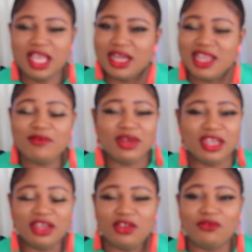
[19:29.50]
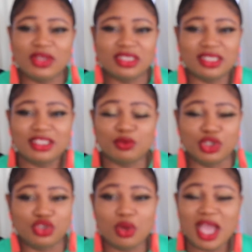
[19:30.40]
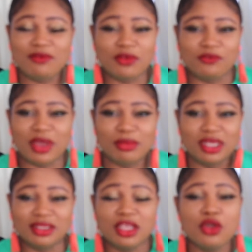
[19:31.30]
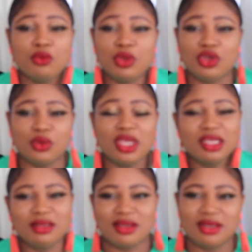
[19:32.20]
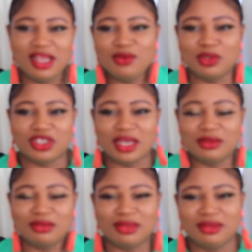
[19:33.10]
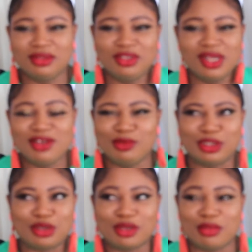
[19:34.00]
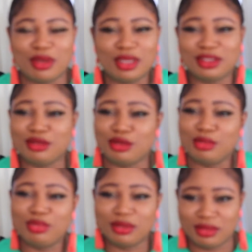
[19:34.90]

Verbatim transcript: Living in the different states where you don't have your family, where you don't, because the lady was trying to, the lady was talking about, I said, girl,